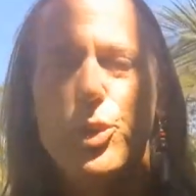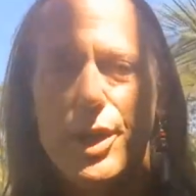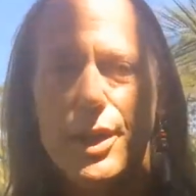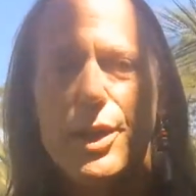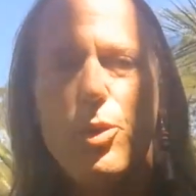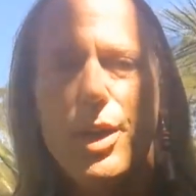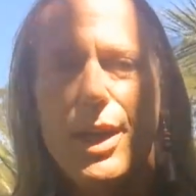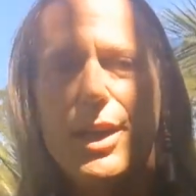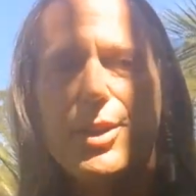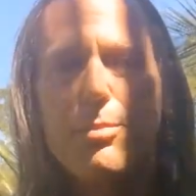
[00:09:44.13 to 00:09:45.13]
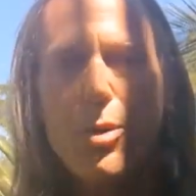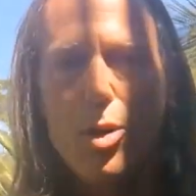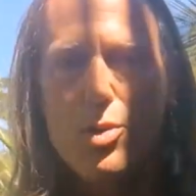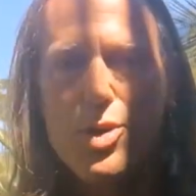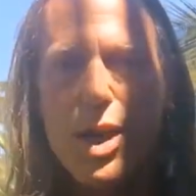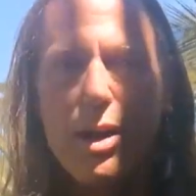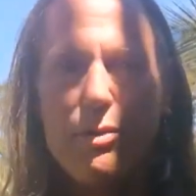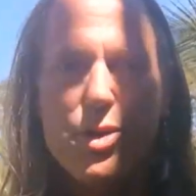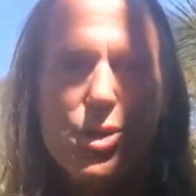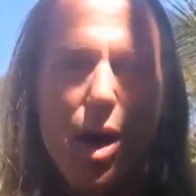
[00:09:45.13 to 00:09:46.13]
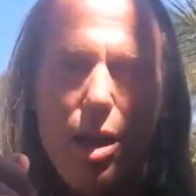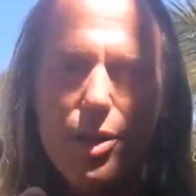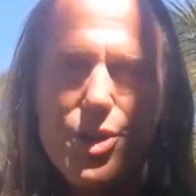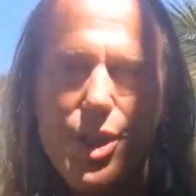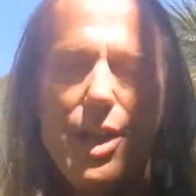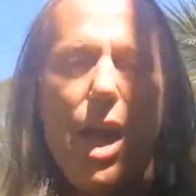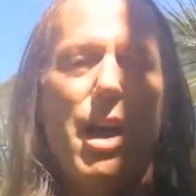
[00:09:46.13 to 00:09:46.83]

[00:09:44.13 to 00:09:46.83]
really want to get the most out of astrology,